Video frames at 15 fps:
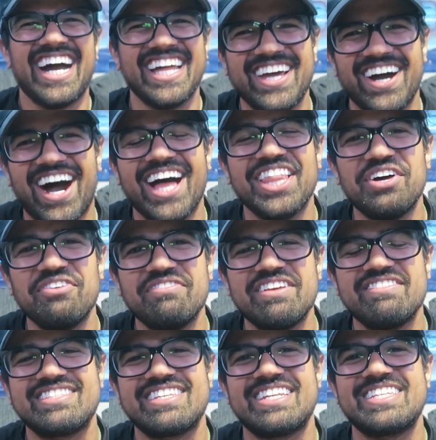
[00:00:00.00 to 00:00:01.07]
No, I love
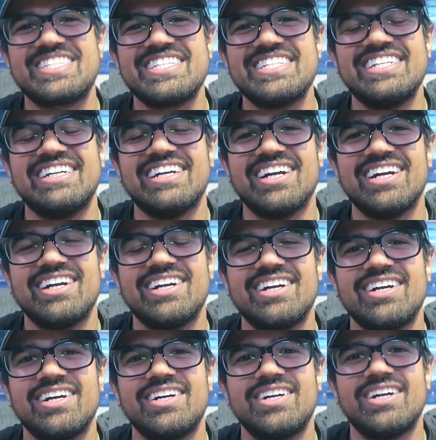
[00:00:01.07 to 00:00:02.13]
listening to
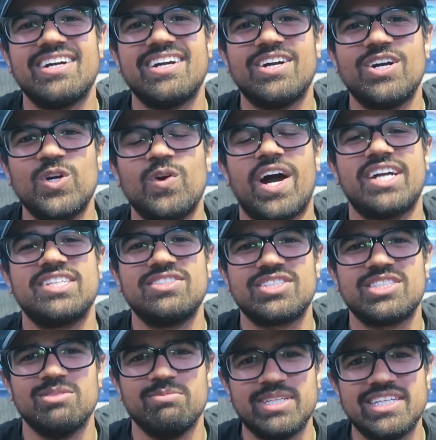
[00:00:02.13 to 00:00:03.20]
who I
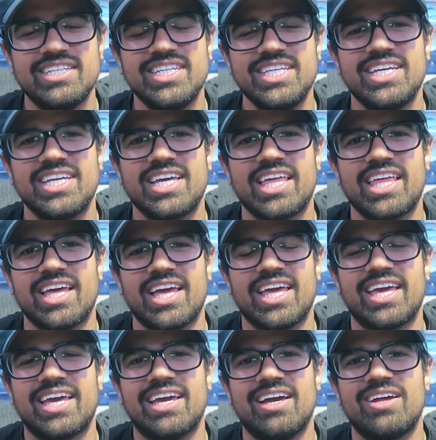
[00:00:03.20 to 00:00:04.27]
used to be
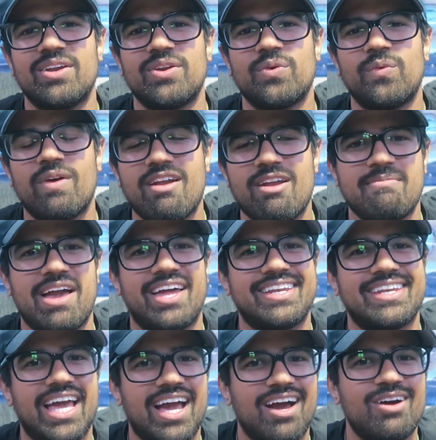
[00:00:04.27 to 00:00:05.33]
and where I'm
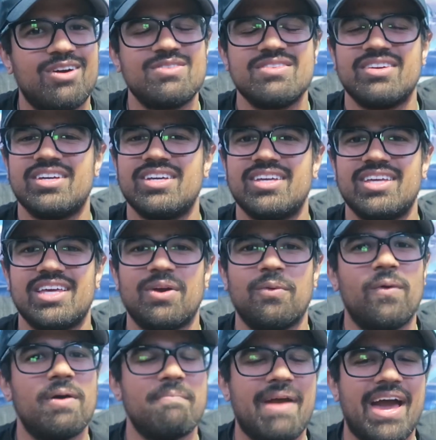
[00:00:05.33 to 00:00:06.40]
at now and
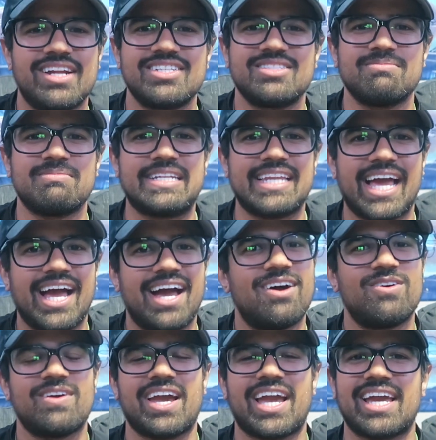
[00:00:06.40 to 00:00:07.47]
what matters to me
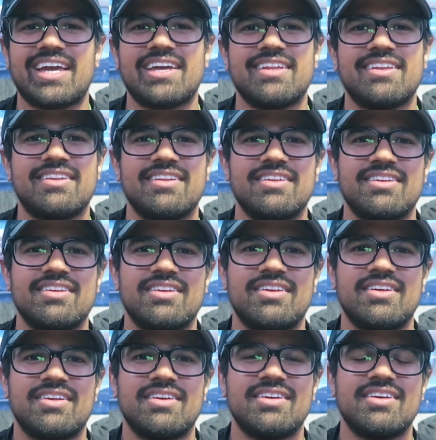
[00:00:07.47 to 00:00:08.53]
now and
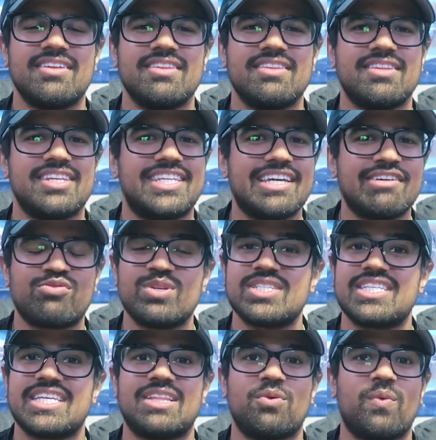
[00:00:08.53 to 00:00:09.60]
the
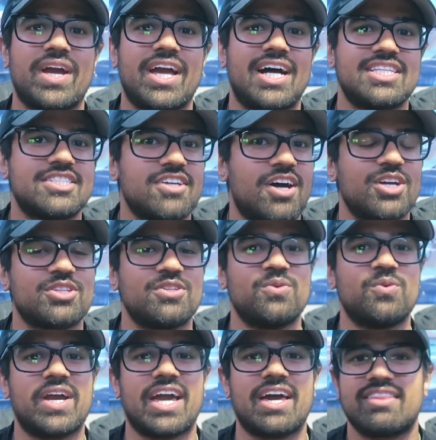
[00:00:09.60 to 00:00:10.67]
difference in the way I talk,
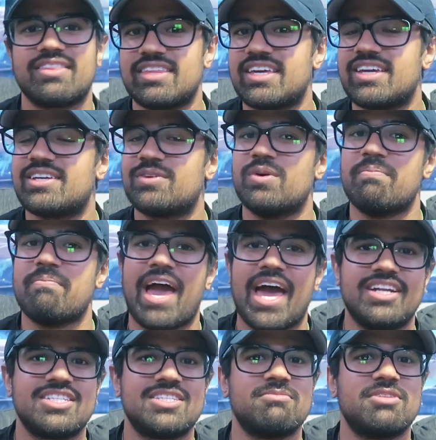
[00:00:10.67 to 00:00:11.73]
the way I think, what
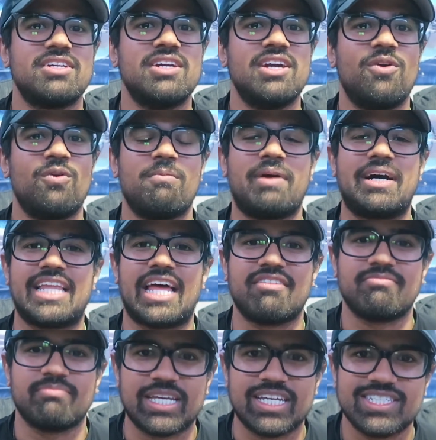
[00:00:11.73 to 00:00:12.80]
matters to me, what my
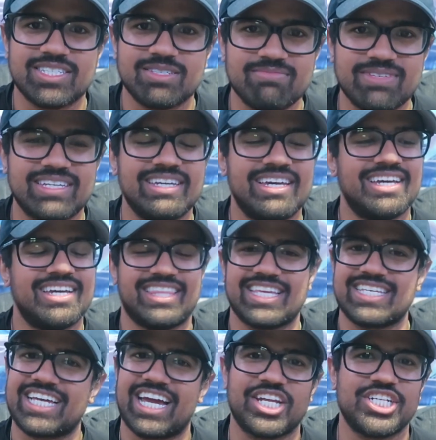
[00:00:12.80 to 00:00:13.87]
life means to me,
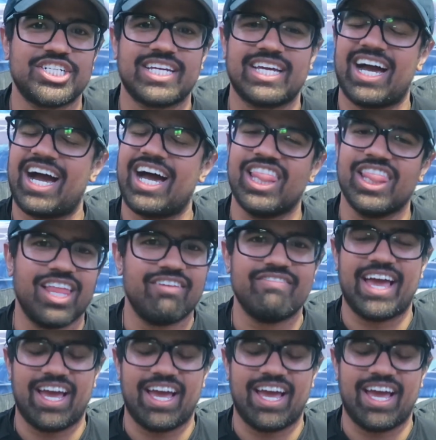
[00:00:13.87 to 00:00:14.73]
this kind of shit. I love